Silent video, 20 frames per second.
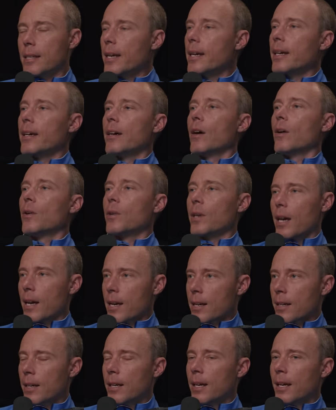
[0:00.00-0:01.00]
and say,
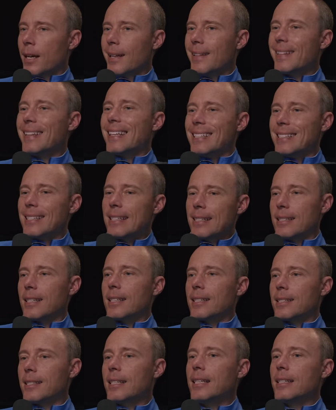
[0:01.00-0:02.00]
okay, this is
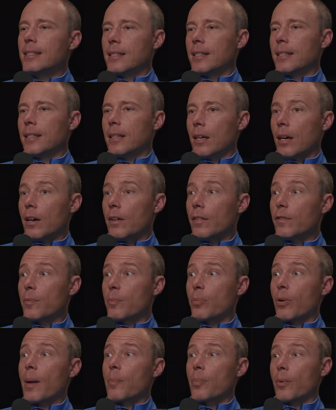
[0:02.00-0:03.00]
a season
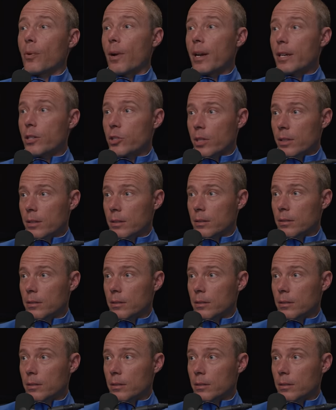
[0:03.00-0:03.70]
of preparation.